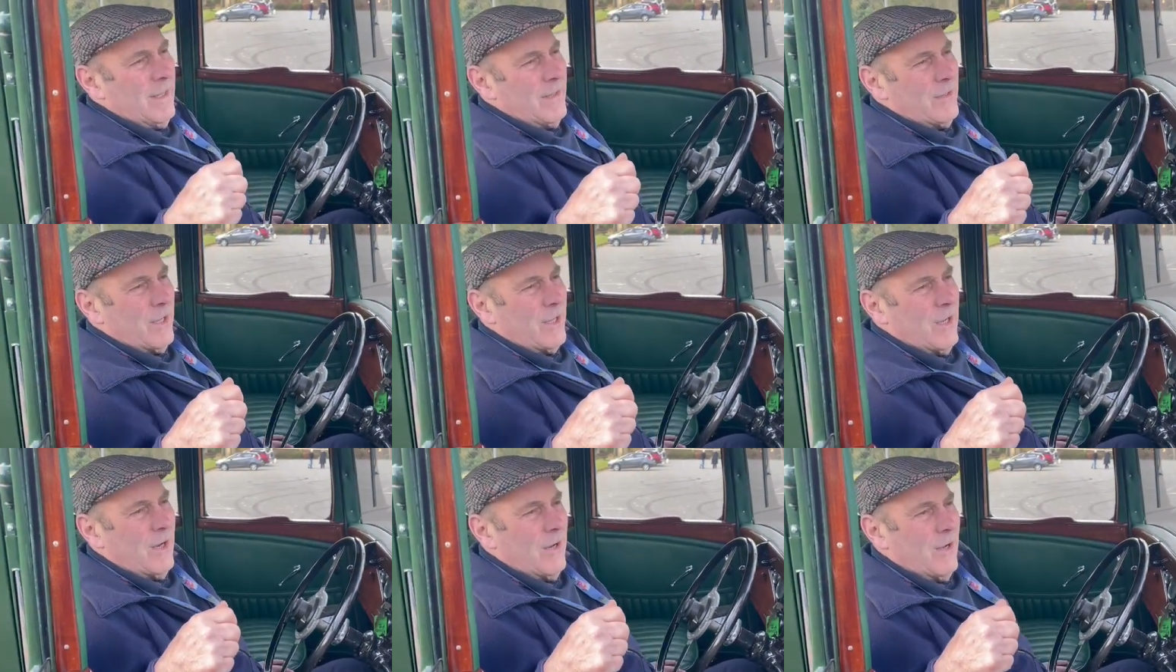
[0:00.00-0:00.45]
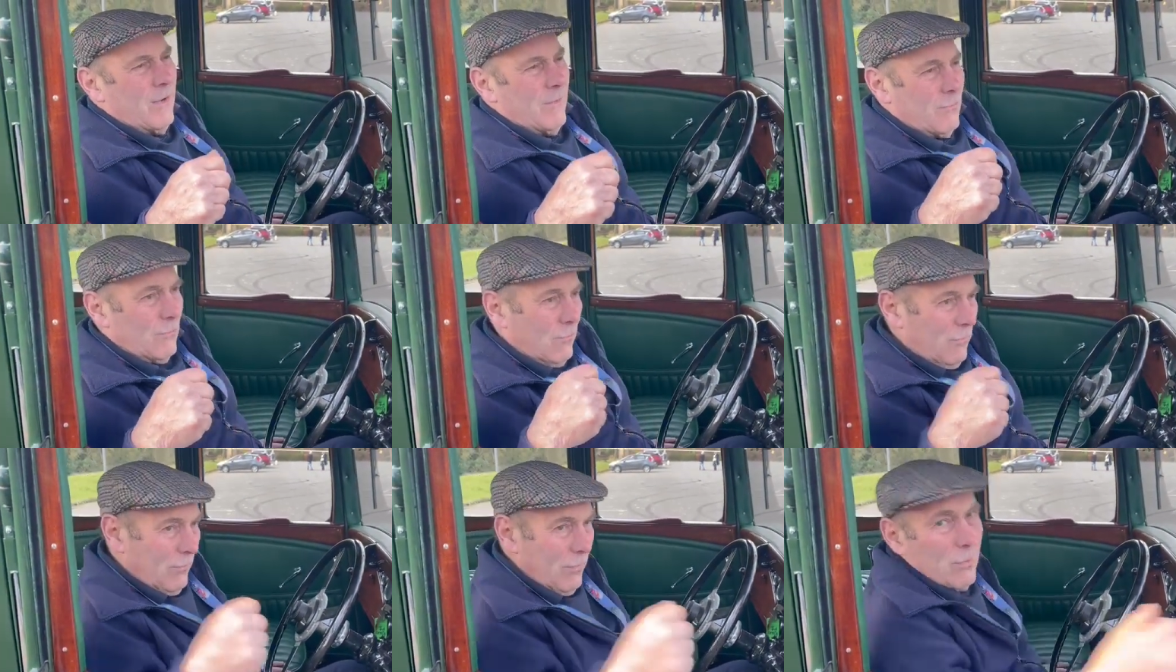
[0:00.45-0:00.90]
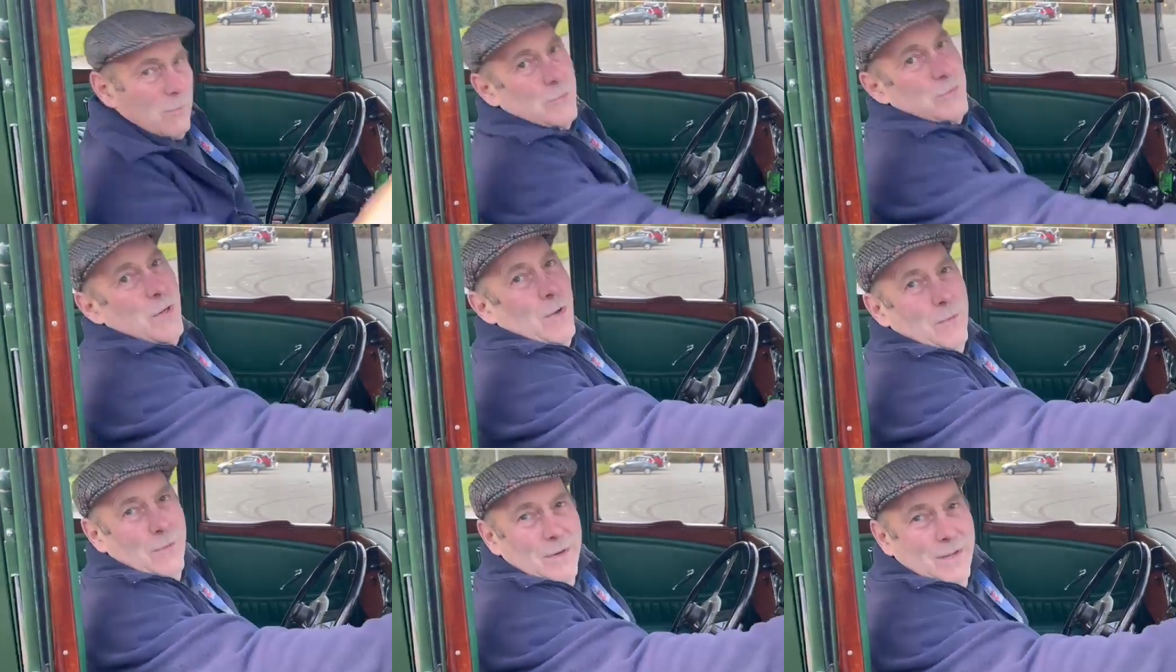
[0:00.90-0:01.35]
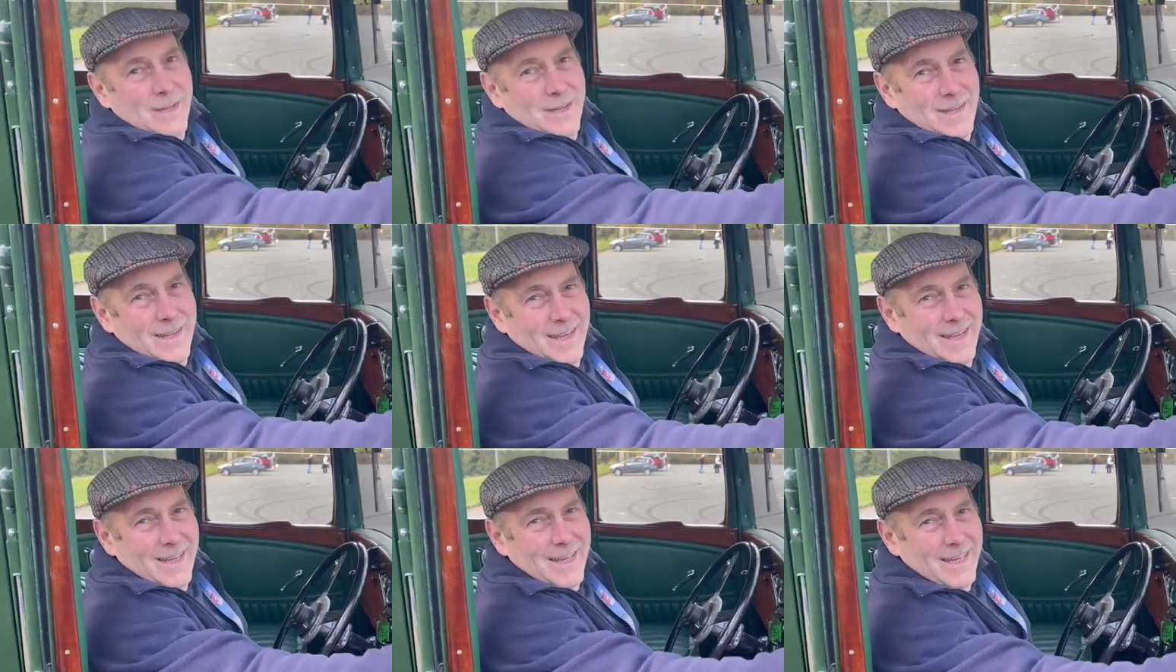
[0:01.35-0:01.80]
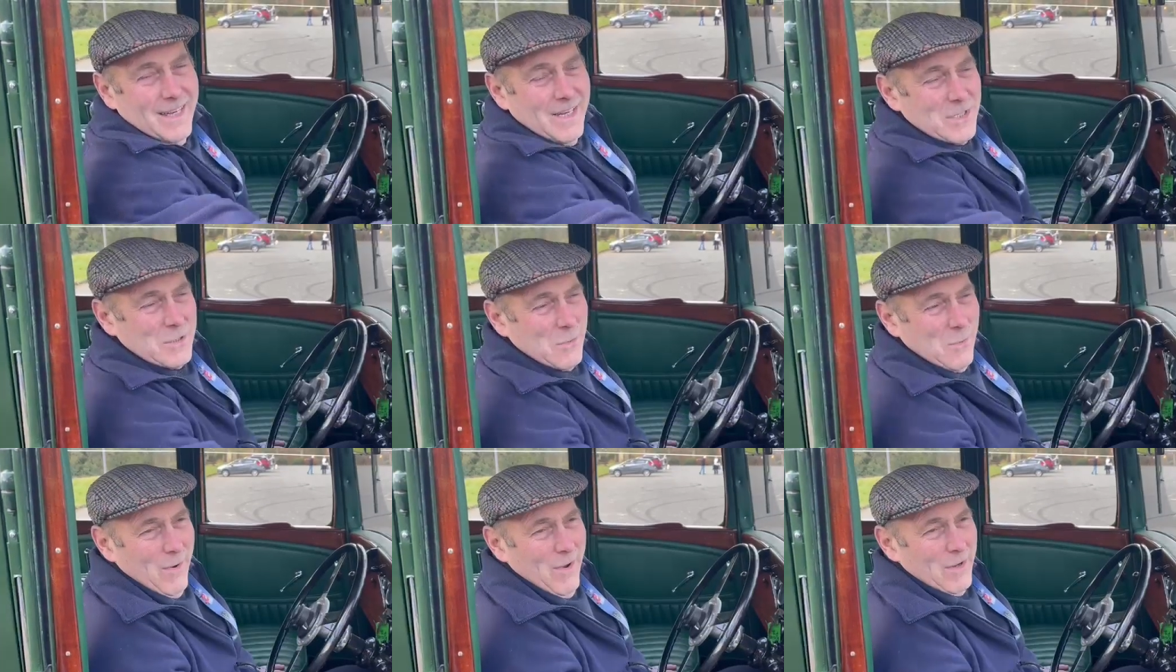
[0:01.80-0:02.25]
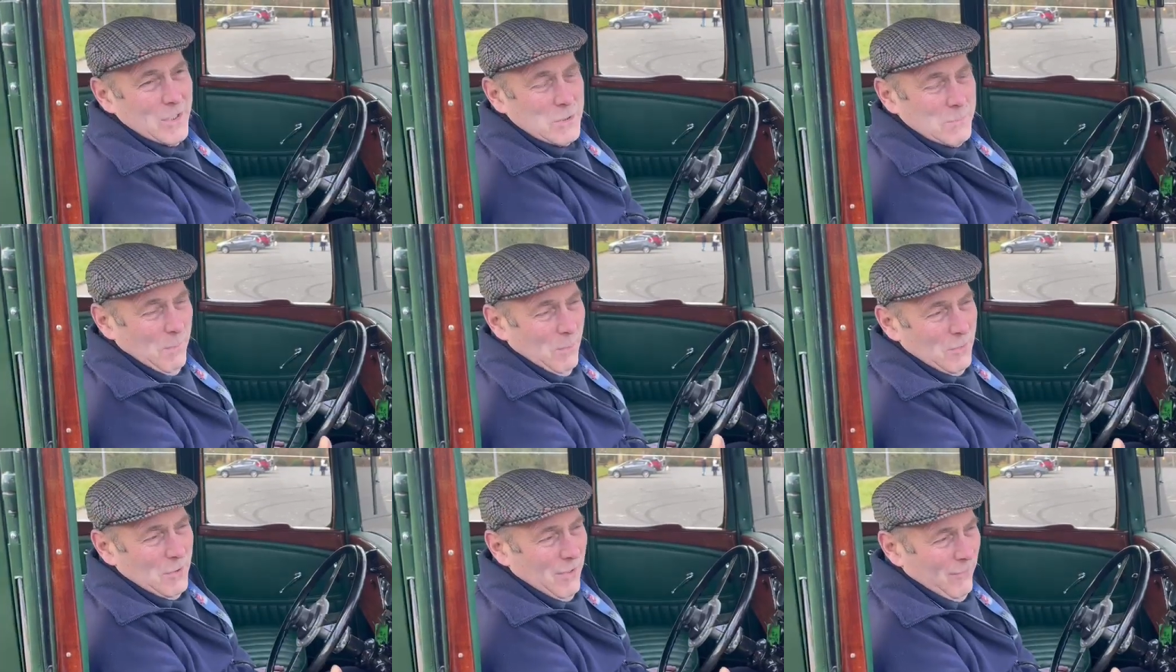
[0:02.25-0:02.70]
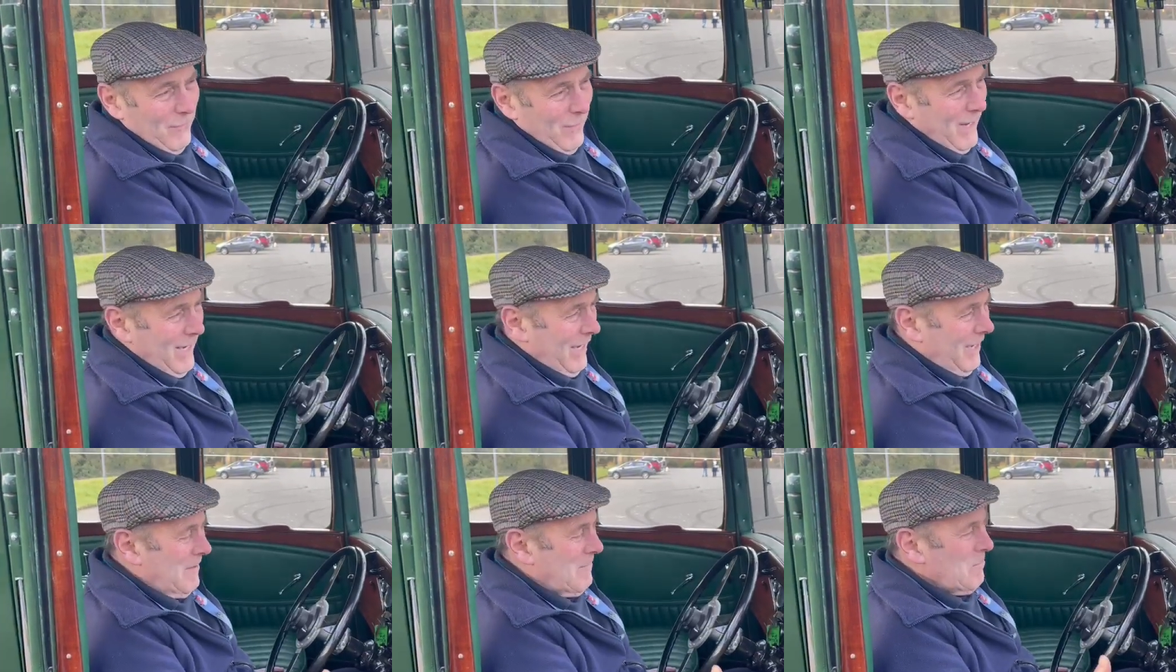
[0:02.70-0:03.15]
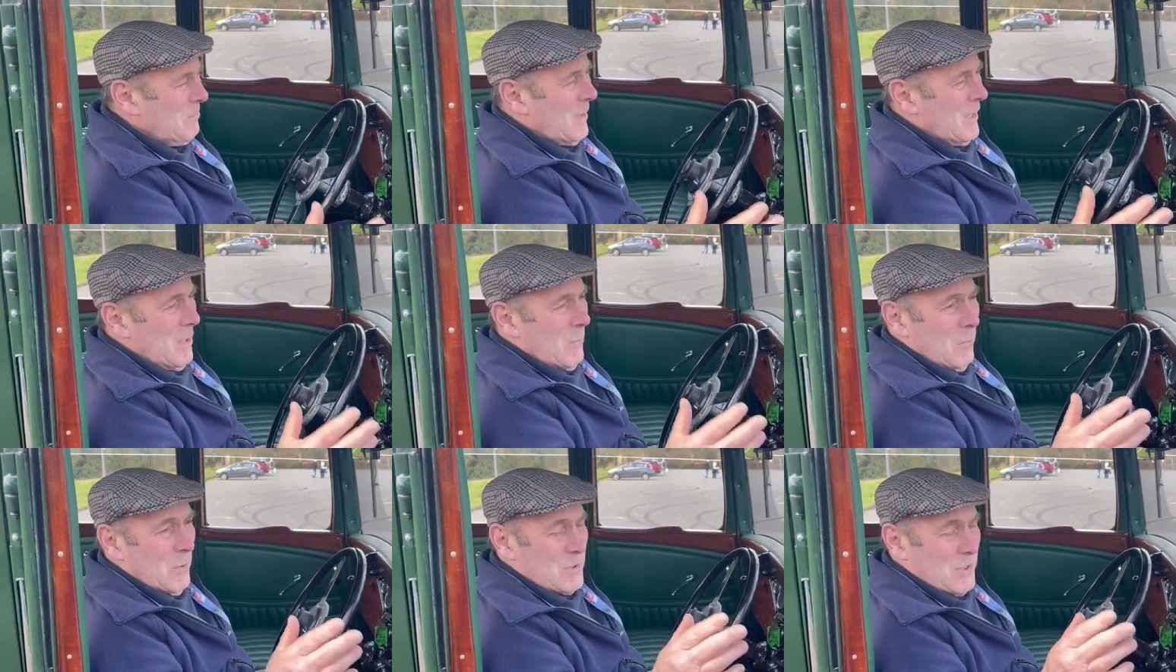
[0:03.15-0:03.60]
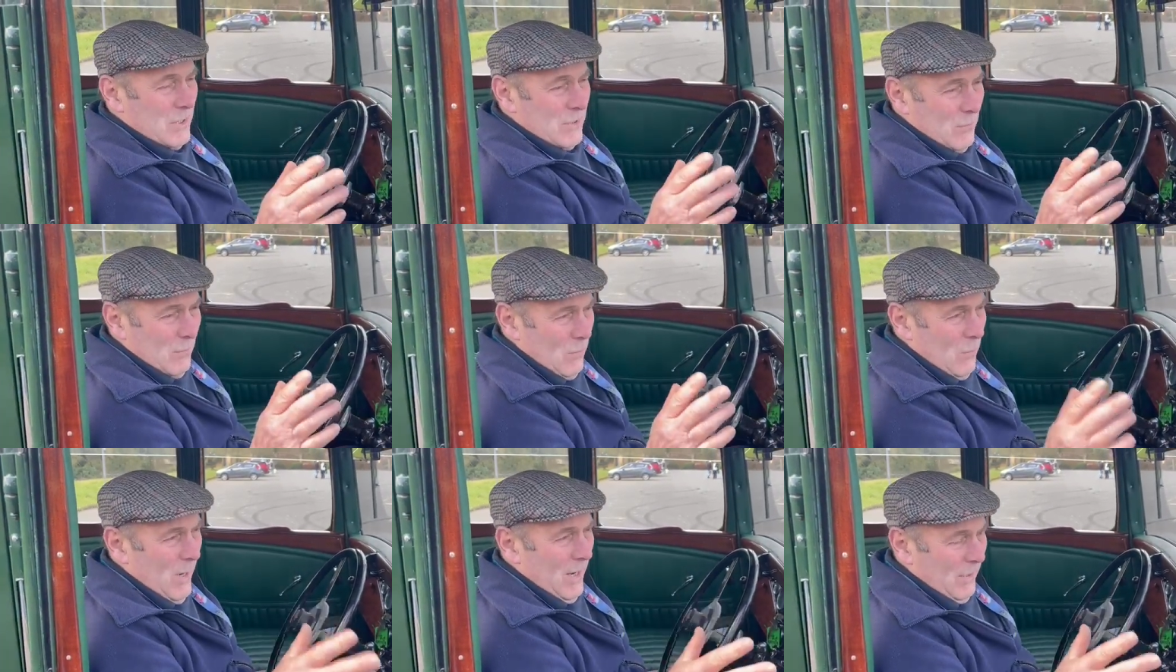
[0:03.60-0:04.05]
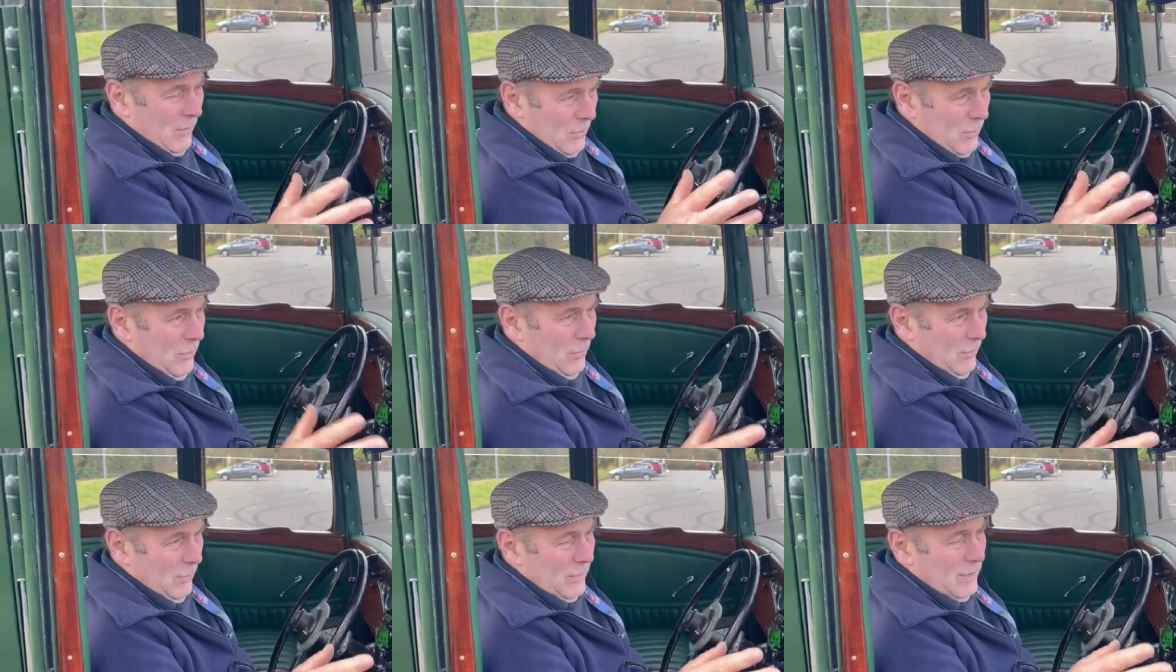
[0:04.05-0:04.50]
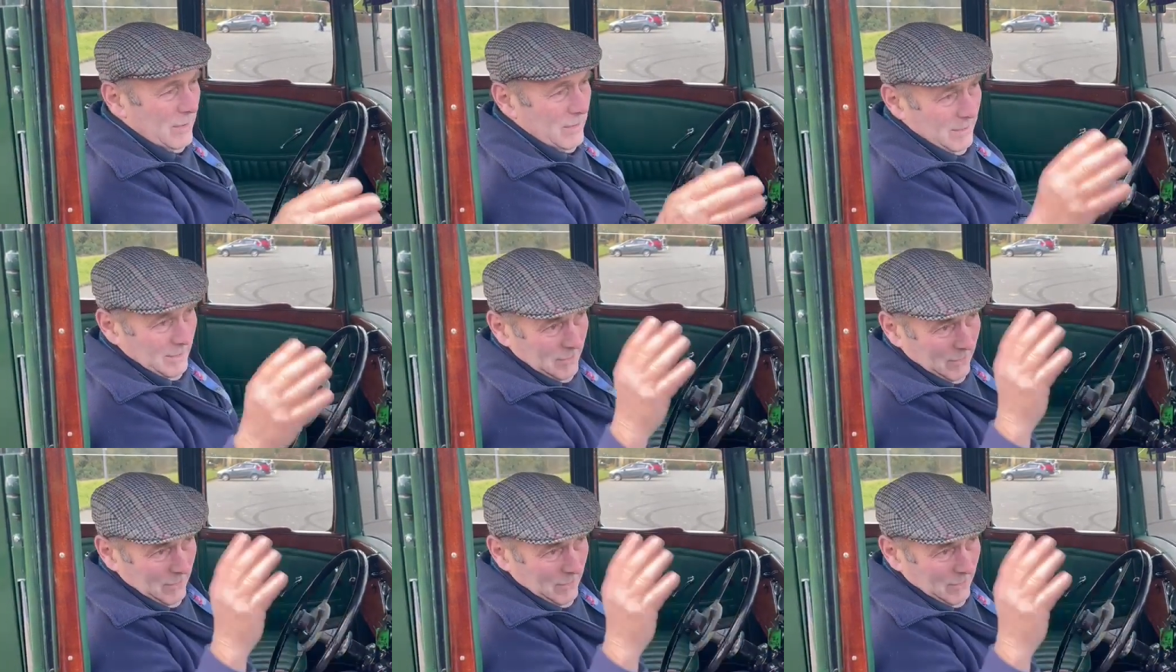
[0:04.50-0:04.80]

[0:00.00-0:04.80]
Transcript: the car rolls on, and it's quite a spooky feeling, which is all well and good as